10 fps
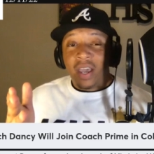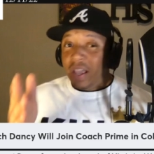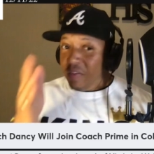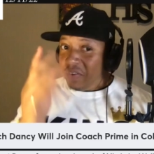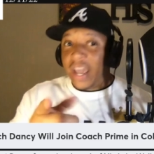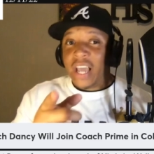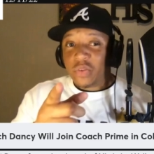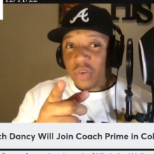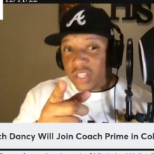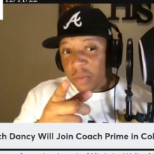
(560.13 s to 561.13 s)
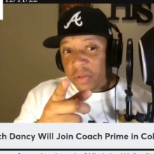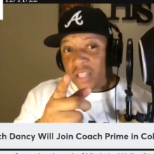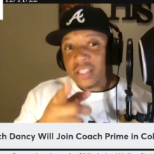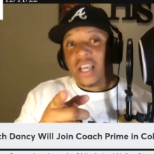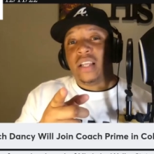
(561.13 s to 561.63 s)
If Dancy was up there
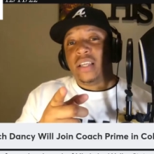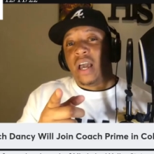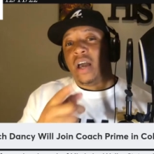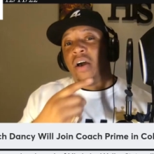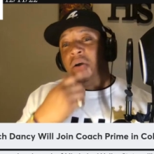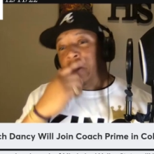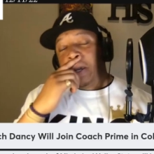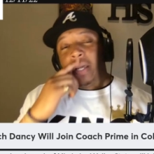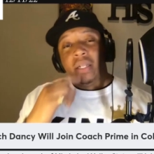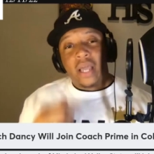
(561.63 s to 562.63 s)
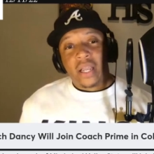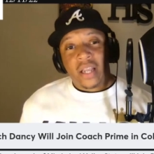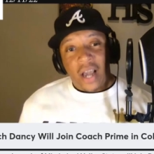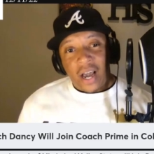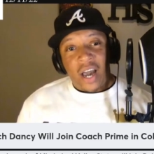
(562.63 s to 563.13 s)
telling y'all that
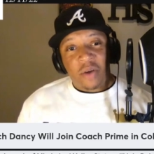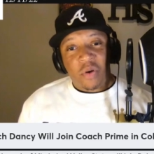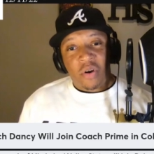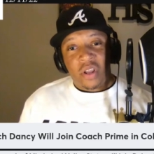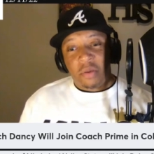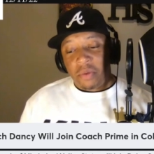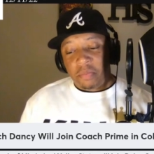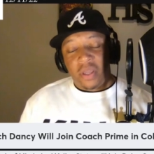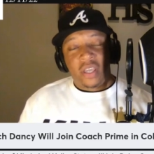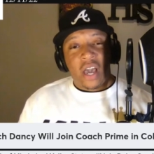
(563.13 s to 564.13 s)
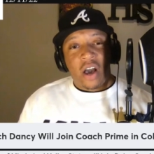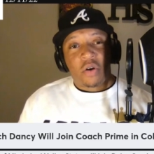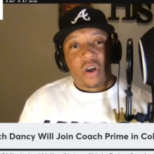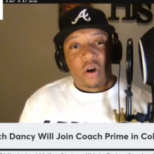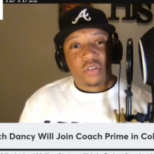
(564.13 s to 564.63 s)
God wanted him to be y'all
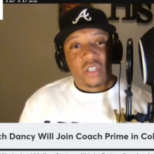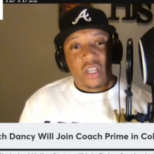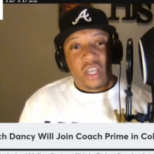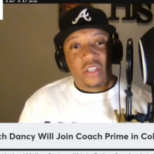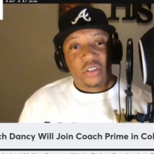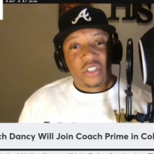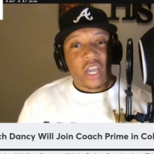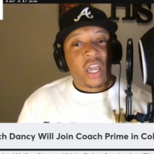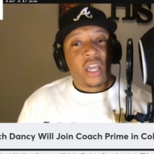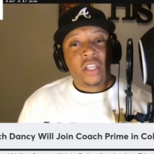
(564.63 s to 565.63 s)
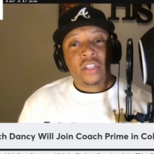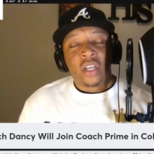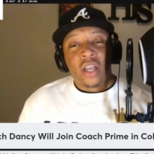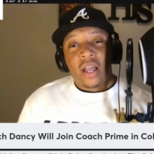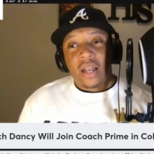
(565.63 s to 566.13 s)
coaching and, to change
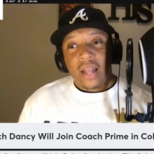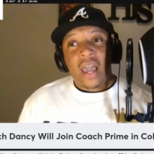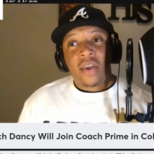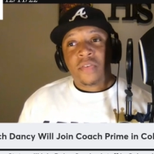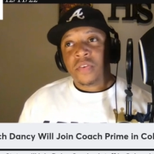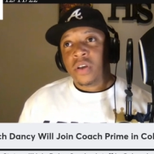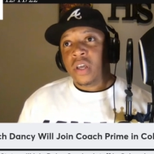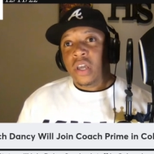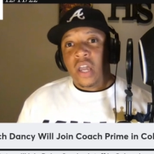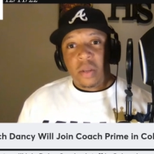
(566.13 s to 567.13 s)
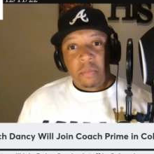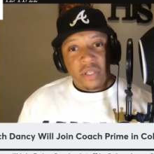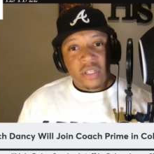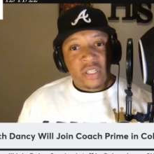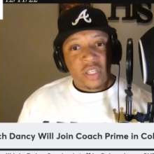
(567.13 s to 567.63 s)
life in the
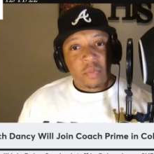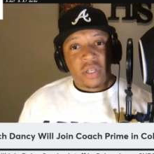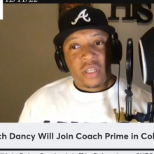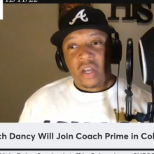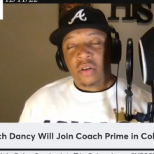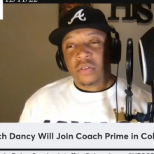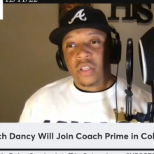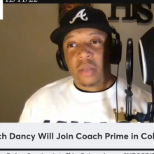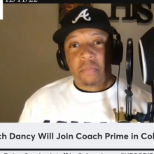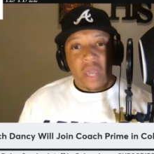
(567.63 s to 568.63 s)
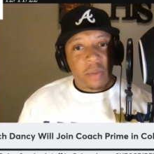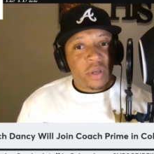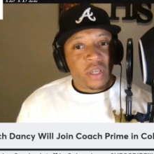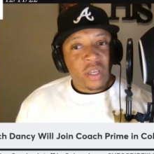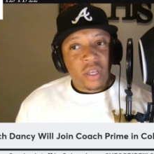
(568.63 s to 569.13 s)
Mississippi Delta, that
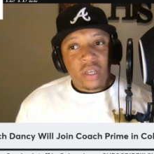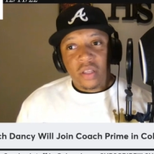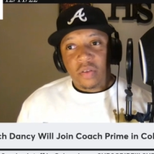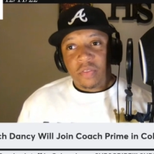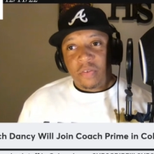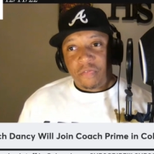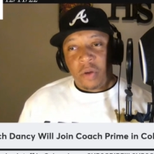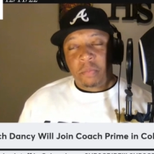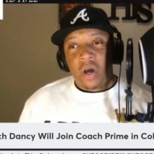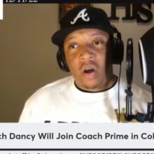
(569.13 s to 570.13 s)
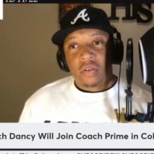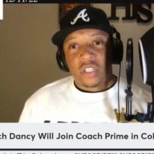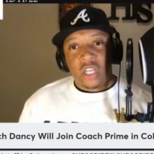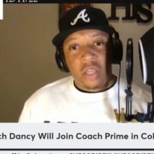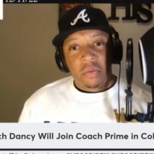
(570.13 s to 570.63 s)
maybe the, the football
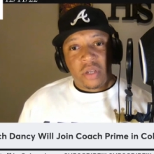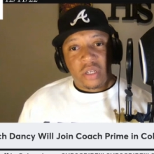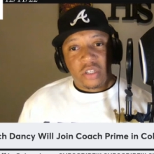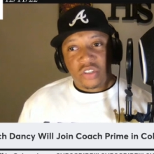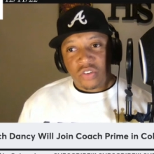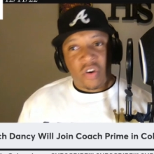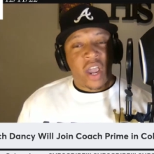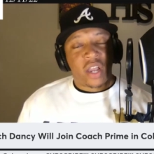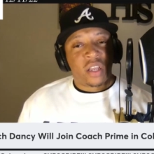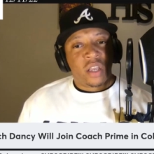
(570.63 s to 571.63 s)
team can distract